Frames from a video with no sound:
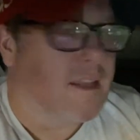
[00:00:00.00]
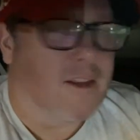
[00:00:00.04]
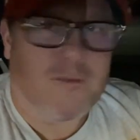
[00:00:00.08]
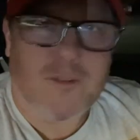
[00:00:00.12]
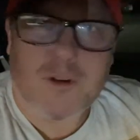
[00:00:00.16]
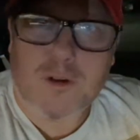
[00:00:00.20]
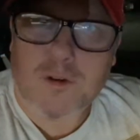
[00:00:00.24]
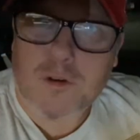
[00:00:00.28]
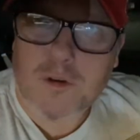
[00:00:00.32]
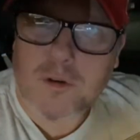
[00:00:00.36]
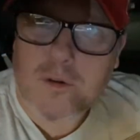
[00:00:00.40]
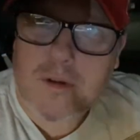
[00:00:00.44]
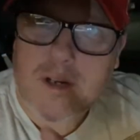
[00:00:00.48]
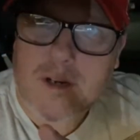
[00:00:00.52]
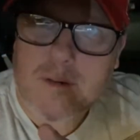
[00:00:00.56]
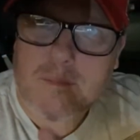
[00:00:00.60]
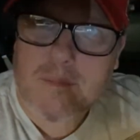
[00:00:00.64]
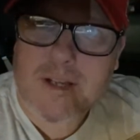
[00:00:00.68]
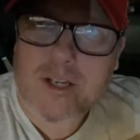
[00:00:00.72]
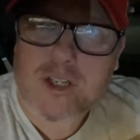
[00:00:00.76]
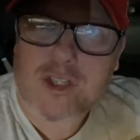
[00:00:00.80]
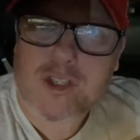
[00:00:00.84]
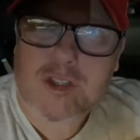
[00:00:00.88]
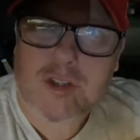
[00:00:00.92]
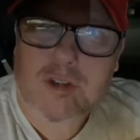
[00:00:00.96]
If you're new here,
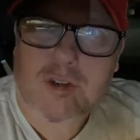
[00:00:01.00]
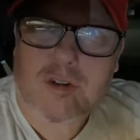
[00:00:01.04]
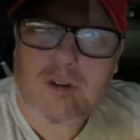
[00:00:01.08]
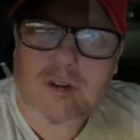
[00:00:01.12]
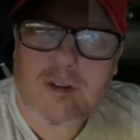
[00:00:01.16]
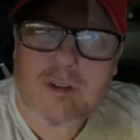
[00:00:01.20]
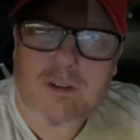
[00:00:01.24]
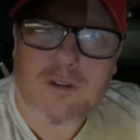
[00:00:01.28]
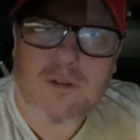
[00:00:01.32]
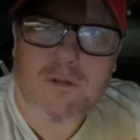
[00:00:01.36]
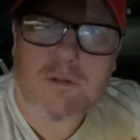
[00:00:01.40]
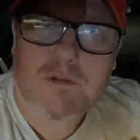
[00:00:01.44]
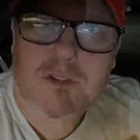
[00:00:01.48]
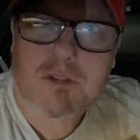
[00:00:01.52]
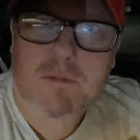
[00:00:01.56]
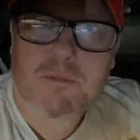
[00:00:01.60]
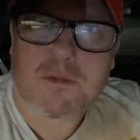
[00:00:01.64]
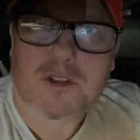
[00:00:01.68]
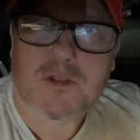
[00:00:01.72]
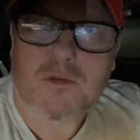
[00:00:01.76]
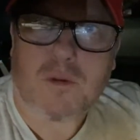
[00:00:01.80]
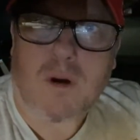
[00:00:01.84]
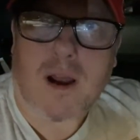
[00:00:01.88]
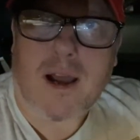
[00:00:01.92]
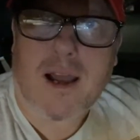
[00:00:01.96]
make sure you
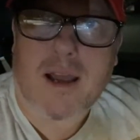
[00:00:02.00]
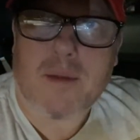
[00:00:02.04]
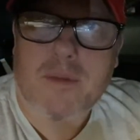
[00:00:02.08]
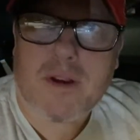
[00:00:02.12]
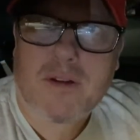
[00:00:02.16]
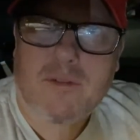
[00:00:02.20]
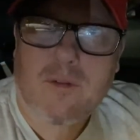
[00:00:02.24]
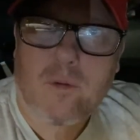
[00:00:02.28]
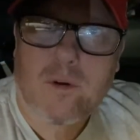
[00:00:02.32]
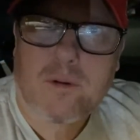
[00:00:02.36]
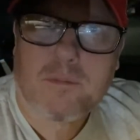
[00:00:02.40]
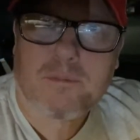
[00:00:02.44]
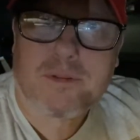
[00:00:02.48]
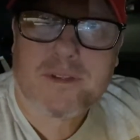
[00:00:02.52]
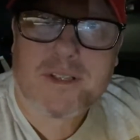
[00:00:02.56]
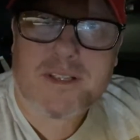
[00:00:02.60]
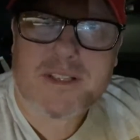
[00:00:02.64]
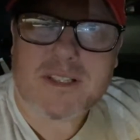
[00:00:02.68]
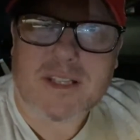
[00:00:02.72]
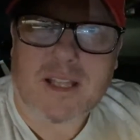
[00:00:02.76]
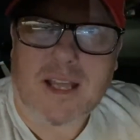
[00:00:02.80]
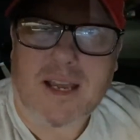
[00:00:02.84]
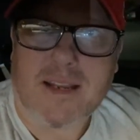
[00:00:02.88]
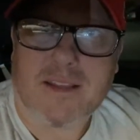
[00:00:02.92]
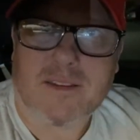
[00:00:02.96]
subscribe. And everyone,
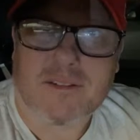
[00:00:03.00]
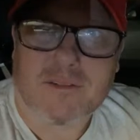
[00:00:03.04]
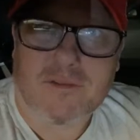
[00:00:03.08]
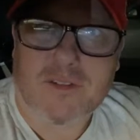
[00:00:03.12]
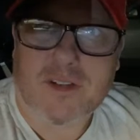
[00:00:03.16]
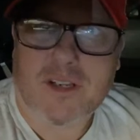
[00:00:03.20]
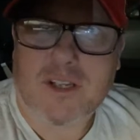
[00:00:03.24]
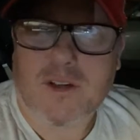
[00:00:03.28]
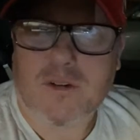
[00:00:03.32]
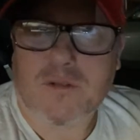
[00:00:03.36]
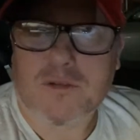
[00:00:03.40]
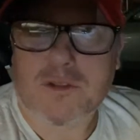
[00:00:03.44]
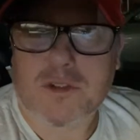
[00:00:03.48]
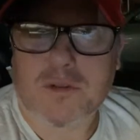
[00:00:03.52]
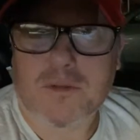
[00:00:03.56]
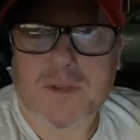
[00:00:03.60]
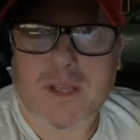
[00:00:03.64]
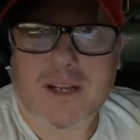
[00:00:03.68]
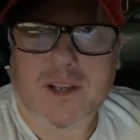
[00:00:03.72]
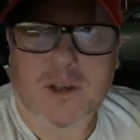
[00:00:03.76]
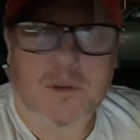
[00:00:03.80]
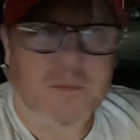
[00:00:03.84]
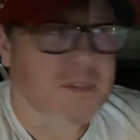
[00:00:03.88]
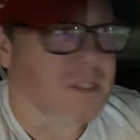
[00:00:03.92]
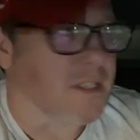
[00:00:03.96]
please like the video, too.
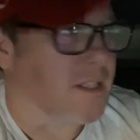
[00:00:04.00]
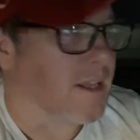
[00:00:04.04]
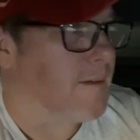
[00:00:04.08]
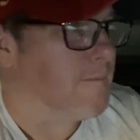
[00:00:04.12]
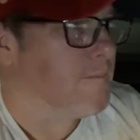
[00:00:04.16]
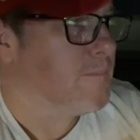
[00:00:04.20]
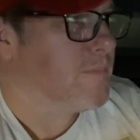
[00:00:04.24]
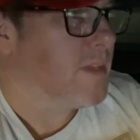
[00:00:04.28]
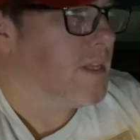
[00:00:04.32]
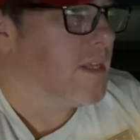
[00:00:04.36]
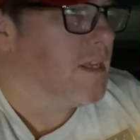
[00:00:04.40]
That helps a lot.